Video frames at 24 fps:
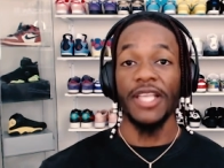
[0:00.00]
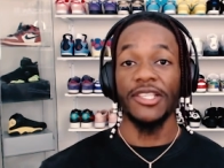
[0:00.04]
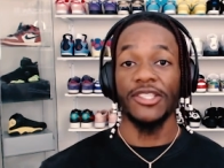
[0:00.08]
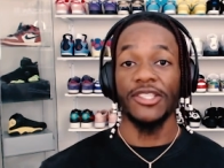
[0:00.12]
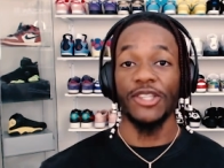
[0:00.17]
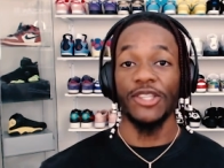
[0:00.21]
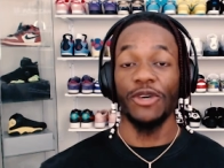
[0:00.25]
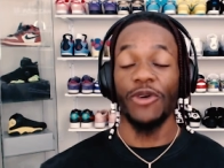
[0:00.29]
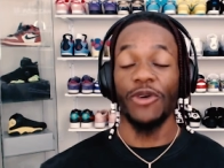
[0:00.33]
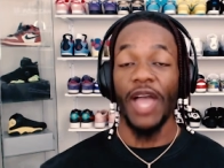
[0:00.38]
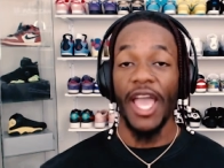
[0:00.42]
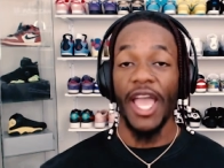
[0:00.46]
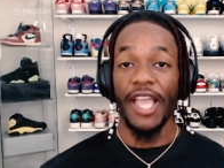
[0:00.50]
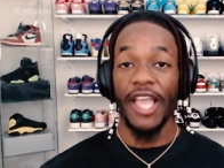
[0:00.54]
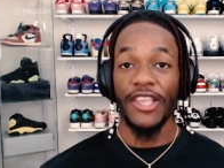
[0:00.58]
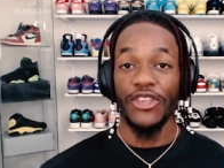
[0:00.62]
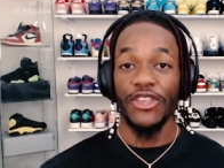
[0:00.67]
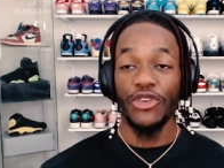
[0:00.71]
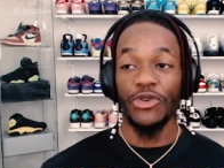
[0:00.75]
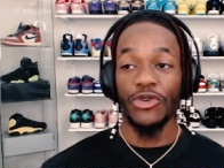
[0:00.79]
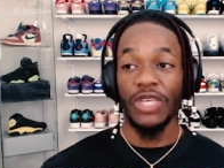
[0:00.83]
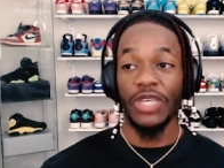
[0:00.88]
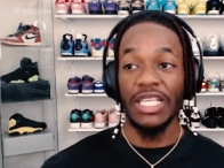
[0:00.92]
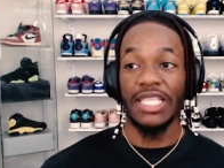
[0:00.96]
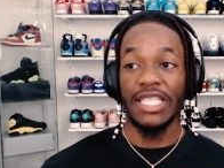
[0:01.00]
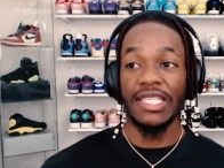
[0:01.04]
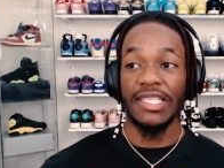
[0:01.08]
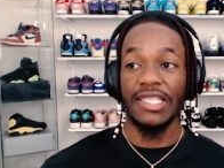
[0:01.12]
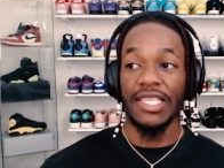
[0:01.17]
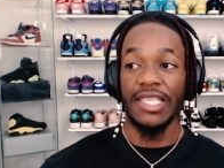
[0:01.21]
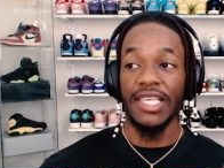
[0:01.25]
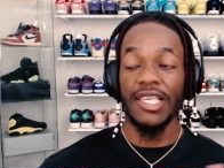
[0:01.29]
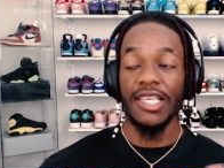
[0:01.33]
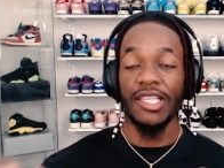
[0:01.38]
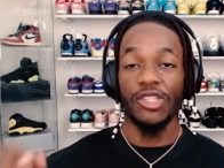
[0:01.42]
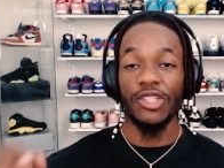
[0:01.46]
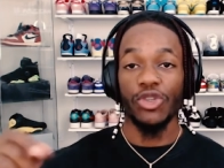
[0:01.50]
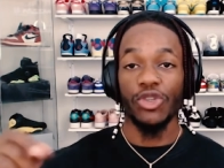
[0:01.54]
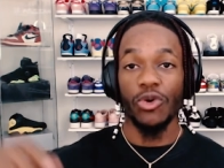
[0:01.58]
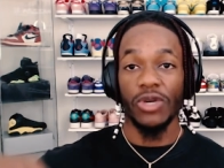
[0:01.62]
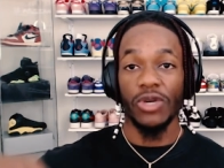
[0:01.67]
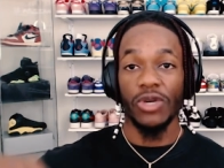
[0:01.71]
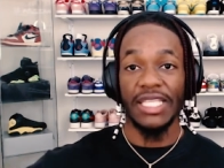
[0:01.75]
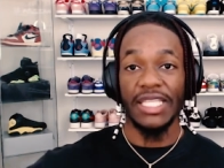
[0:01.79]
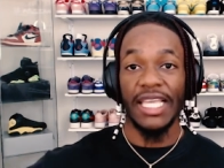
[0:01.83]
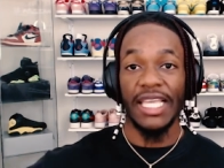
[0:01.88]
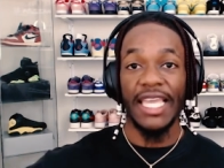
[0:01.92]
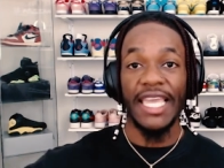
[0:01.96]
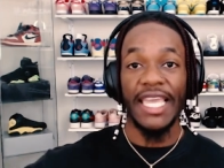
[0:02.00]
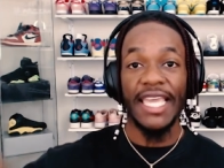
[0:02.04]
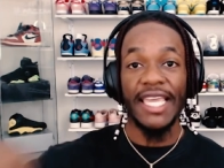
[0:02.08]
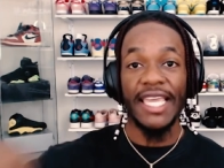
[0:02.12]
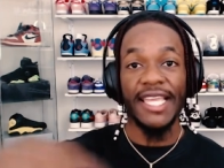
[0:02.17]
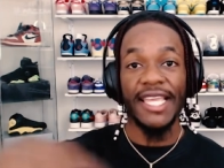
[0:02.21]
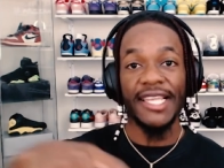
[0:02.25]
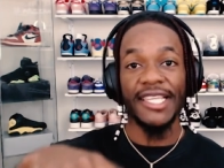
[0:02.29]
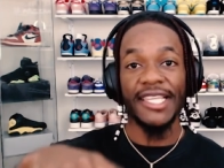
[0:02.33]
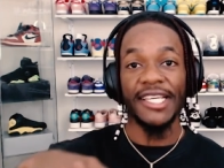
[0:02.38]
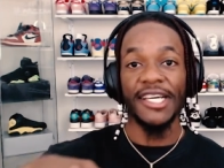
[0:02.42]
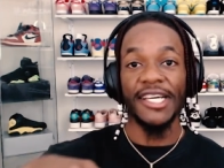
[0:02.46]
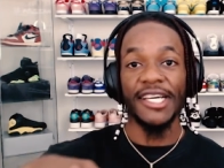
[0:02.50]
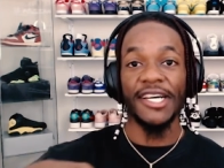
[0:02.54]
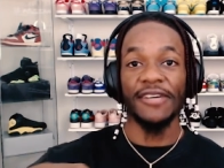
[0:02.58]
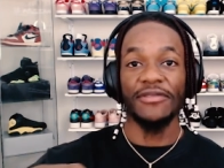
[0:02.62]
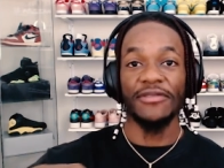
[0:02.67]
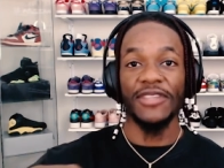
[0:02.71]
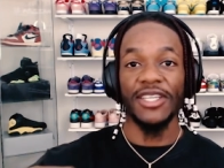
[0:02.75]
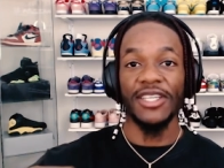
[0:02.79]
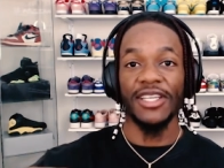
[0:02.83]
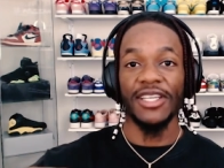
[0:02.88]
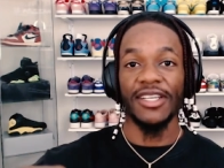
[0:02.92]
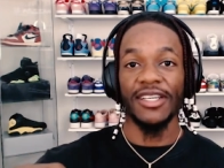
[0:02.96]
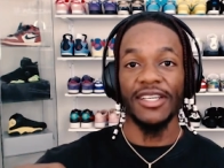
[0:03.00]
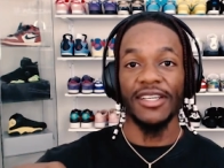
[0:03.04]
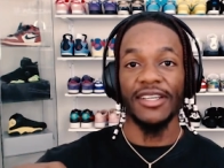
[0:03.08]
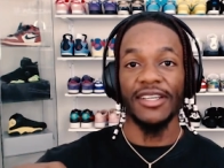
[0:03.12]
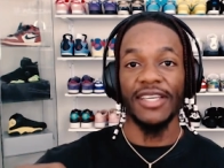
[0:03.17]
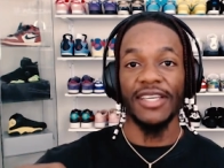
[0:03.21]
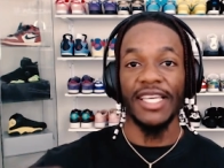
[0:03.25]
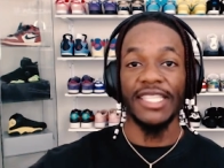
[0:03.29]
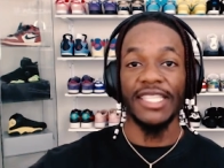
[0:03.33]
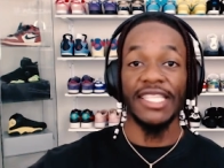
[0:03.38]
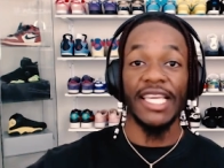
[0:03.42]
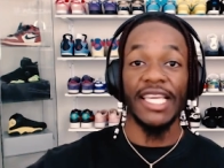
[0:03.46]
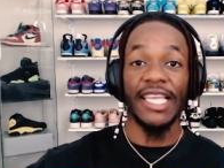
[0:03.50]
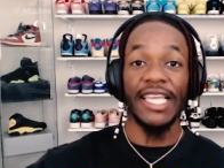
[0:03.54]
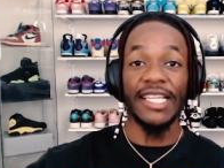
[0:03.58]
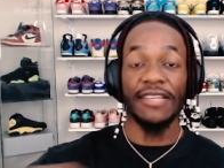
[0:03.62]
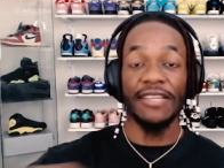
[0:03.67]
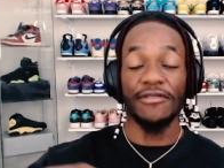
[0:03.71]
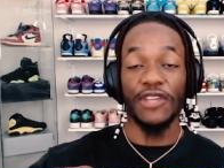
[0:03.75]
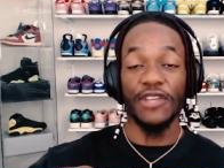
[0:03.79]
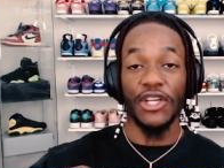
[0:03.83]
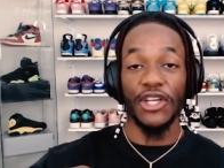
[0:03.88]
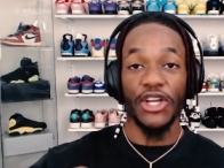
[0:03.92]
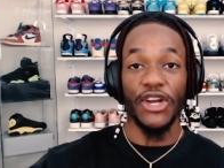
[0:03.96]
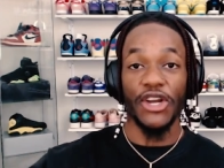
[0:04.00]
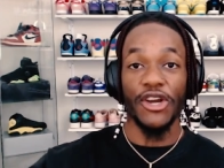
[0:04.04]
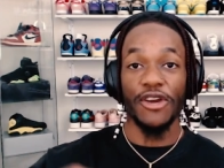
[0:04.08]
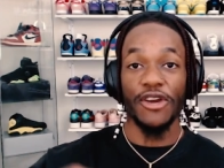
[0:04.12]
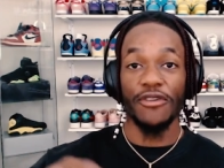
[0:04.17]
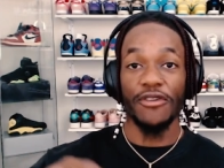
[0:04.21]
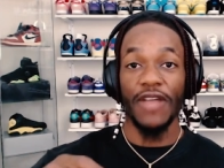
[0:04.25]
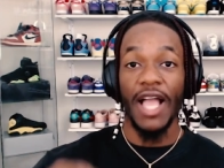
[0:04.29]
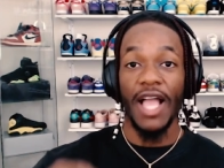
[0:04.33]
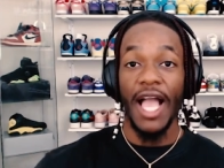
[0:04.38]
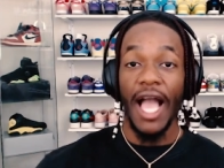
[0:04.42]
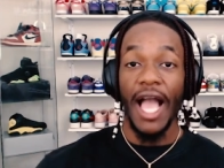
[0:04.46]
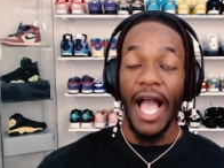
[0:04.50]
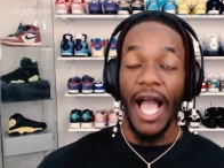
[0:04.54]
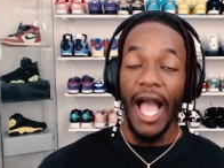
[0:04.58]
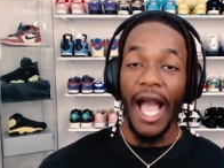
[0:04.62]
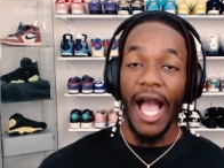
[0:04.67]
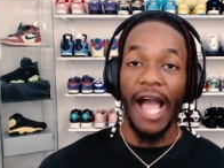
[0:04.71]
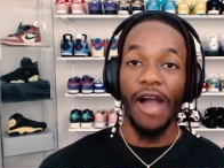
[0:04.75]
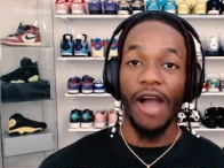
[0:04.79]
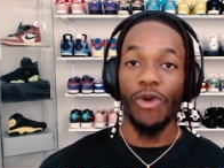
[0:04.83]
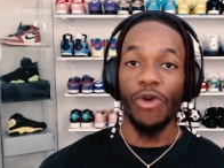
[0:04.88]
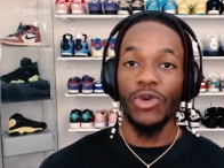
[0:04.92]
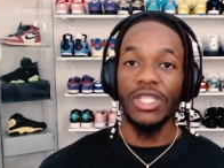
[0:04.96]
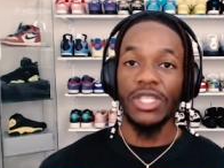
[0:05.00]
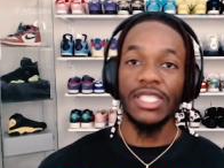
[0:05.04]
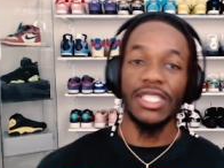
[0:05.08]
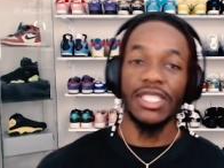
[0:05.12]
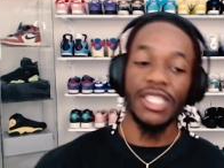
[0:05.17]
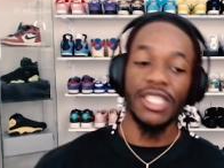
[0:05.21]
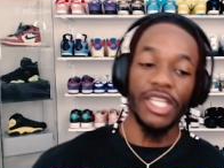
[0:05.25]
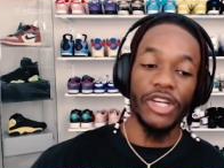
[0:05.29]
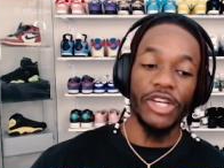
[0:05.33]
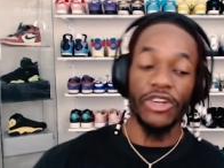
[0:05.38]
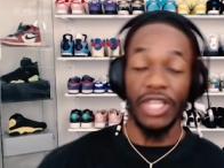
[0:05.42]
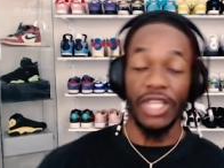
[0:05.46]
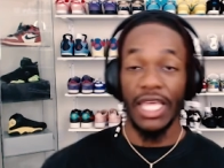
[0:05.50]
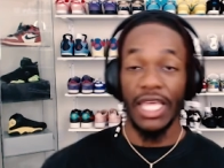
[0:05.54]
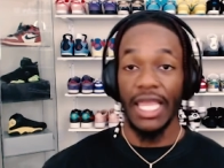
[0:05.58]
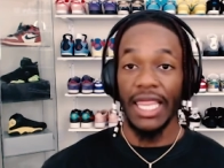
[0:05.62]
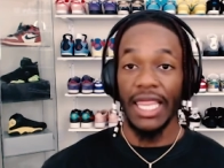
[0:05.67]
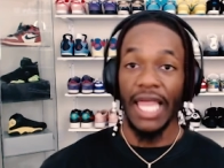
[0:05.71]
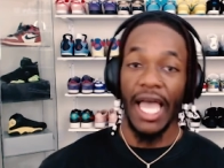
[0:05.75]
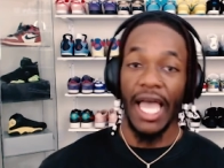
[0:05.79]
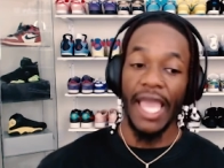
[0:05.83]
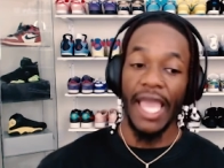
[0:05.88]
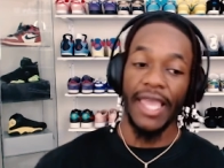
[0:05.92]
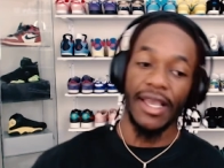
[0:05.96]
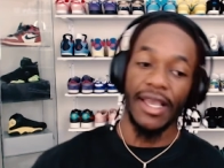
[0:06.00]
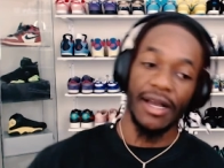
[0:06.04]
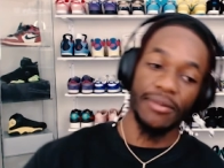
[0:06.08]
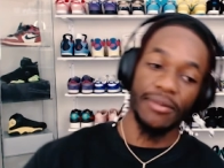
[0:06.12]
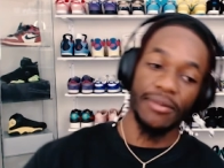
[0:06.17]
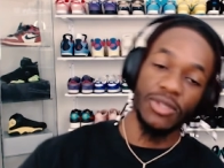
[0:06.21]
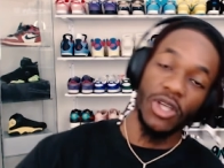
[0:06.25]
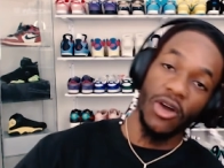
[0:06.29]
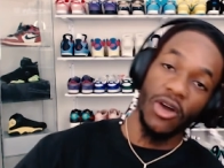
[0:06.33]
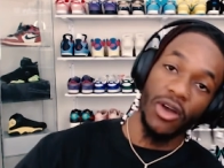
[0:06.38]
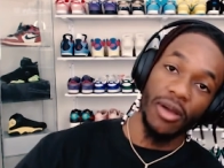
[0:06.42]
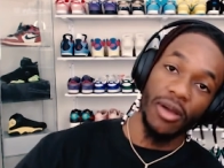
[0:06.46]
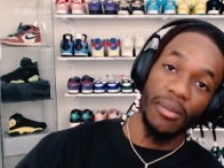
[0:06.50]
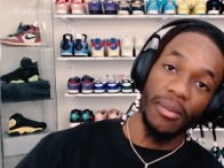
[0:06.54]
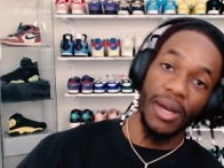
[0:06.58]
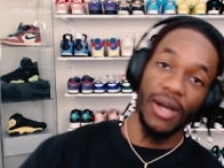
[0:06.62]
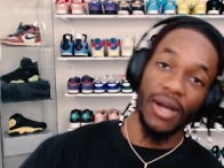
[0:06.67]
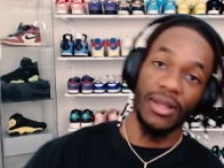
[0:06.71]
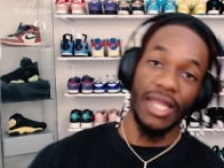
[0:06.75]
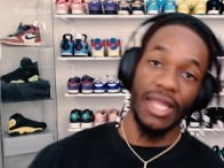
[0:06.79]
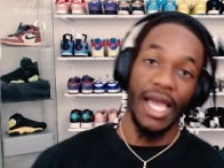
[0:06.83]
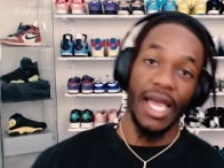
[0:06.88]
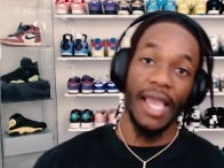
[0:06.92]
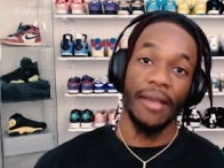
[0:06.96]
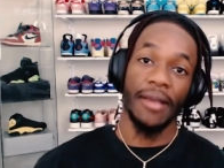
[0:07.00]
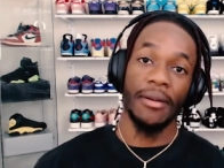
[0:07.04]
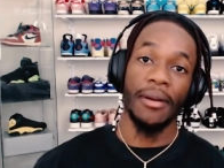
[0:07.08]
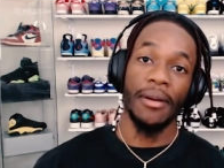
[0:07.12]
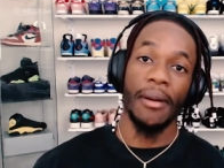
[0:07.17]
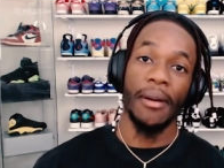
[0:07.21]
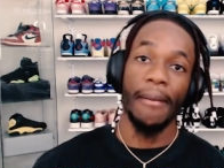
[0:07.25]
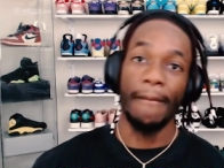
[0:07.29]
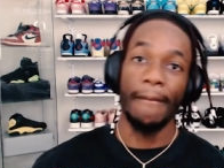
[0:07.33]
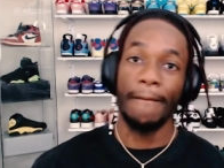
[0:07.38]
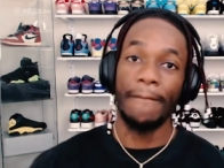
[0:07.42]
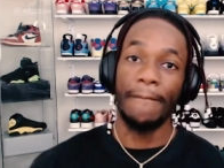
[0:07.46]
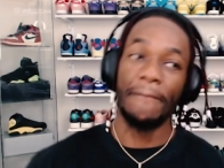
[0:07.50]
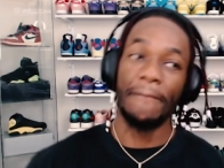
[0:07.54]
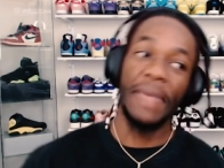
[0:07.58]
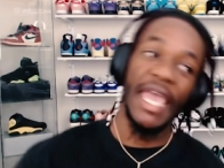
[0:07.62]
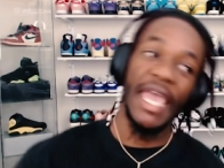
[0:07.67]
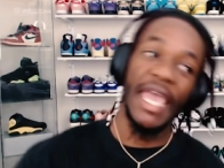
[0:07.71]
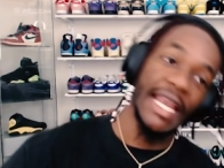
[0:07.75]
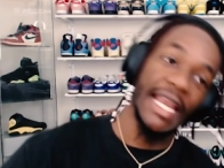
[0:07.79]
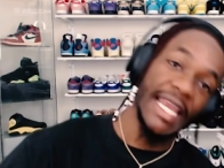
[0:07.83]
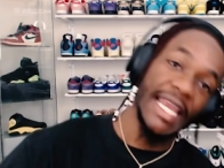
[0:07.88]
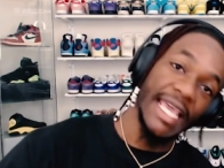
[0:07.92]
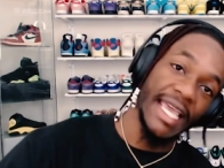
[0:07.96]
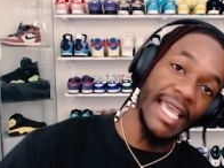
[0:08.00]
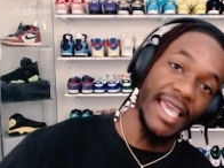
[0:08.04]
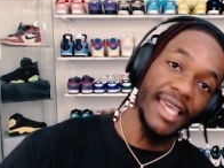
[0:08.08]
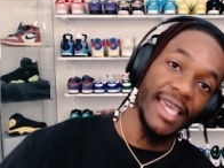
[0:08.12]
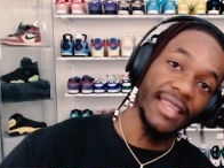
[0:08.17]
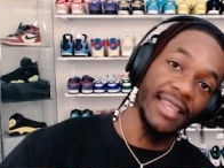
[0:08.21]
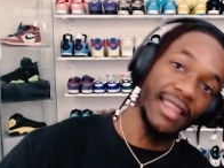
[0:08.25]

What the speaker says: So you could see towards the end of the curve, I was literally like, I'm talking about like bending it.